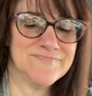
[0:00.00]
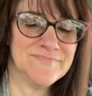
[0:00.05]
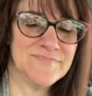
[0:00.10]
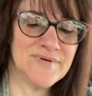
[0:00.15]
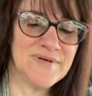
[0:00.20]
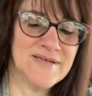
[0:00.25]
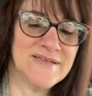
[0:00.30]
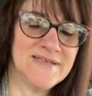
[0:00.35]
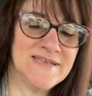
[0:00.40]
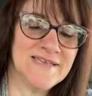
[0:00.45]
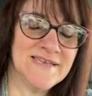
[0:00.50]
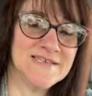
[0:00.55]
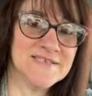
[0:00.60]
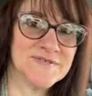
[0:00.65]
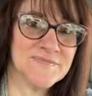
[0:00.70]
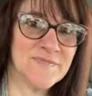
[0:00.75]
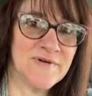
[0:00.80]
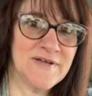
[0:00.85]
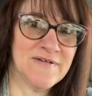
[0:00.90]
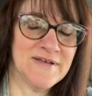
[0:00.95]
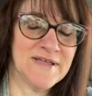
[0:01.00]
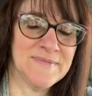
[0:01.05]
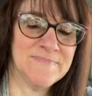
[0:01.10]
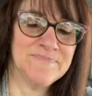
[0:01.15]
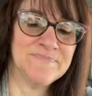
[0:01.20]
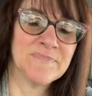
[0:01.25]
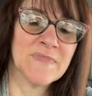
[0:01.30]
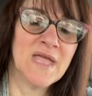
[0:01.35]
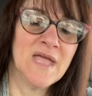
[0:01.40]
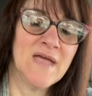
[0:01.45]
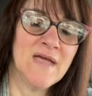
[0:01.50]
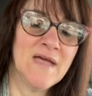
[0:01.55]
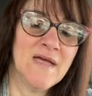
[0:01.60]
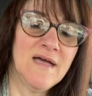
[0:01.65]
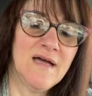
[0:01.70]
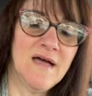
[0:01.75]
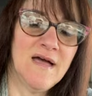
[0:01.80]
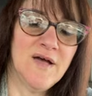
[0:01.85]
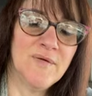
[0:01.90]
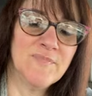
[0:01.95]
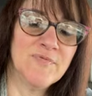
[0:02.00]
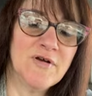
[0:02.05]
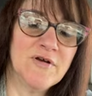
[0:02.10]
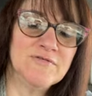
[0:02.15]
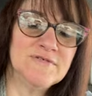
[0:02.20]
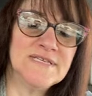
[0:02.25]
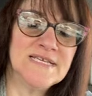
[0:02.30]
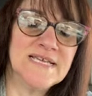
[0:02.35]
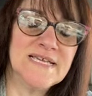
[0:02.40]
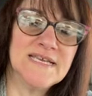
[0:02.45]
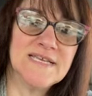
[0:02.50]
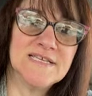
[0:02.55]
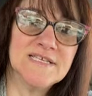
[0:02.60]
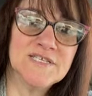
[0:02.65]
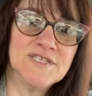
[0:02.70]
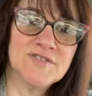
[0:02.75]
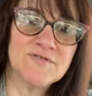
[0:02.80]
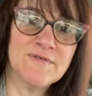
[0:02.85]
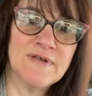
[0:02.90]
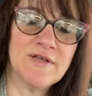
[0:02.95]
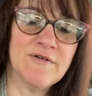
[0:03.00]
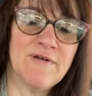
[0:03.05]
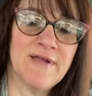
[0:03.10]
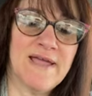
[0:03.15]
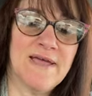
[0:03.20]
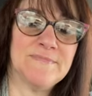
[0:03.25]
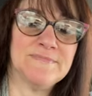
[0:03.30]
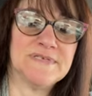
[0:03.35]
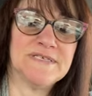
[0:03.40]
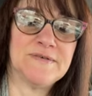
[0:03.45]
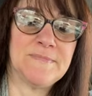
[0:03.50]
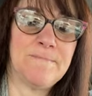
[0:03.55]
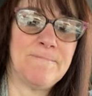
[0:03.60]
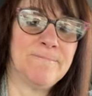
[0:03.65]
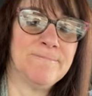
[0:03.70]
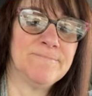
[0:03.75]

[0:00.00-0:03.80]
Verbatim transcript: but it is a brownie. Uh, protein is three grams.